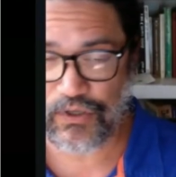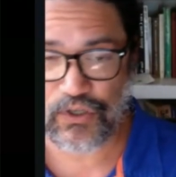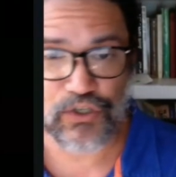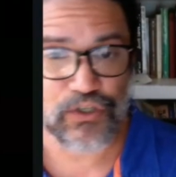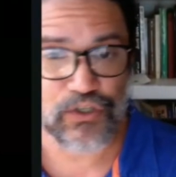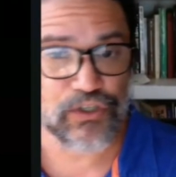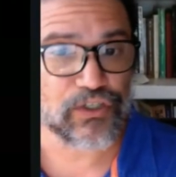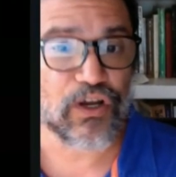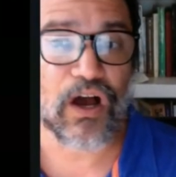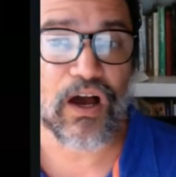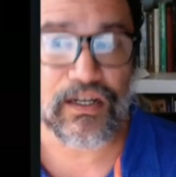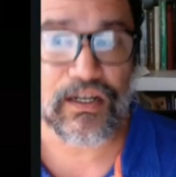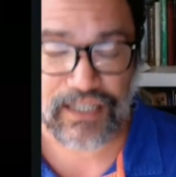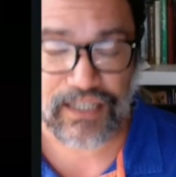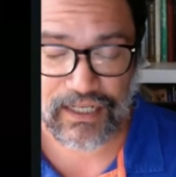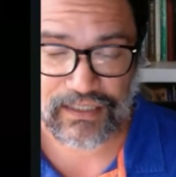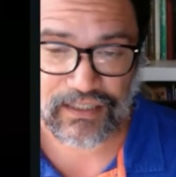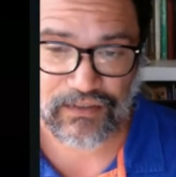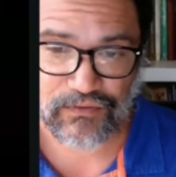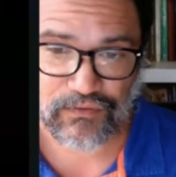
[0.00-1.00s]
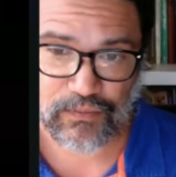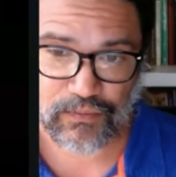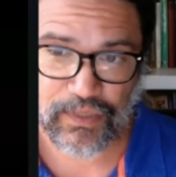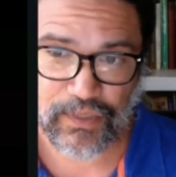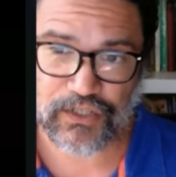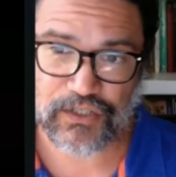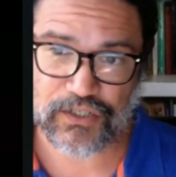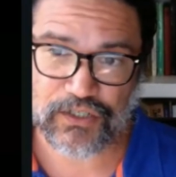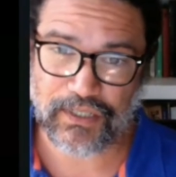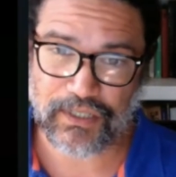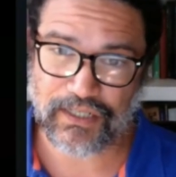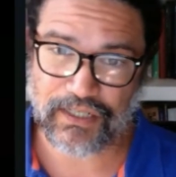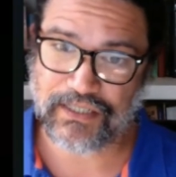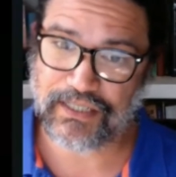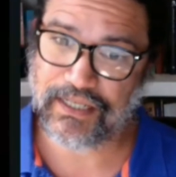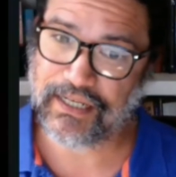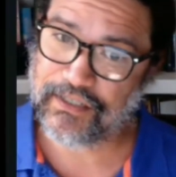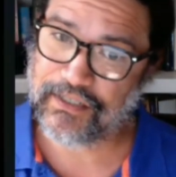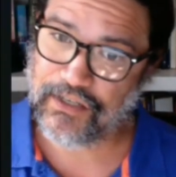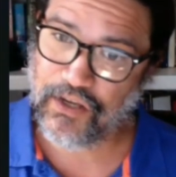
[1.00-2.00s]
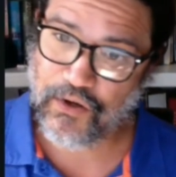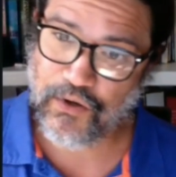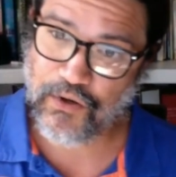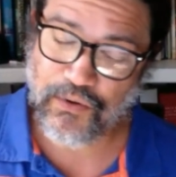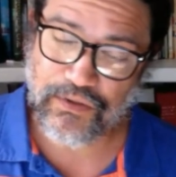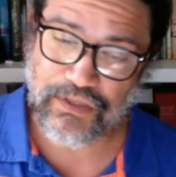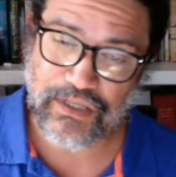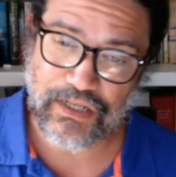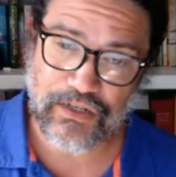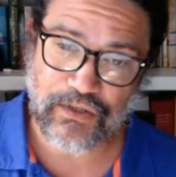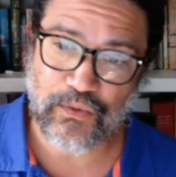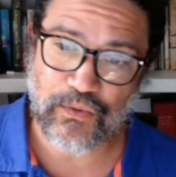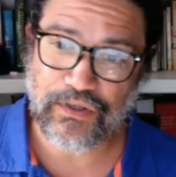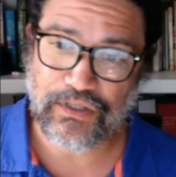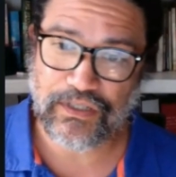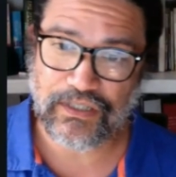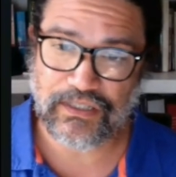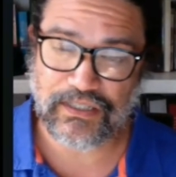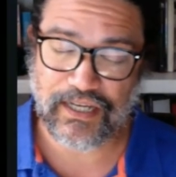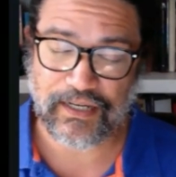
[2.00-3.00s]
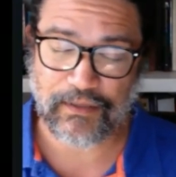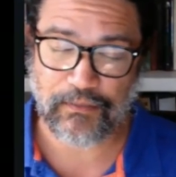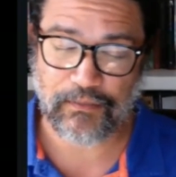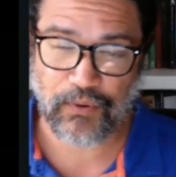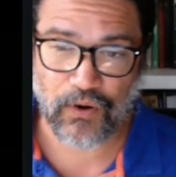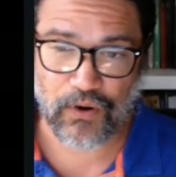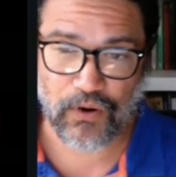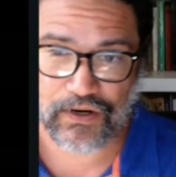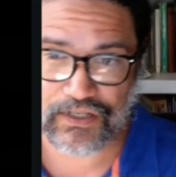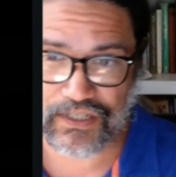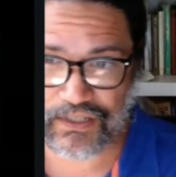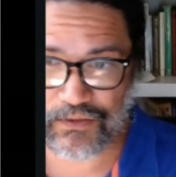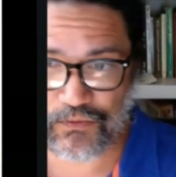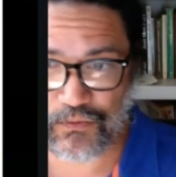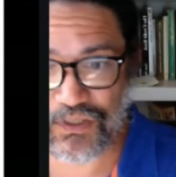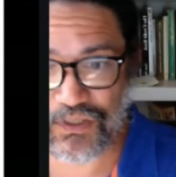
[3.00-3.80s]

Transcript: good contact information, because they know that in order to take part in what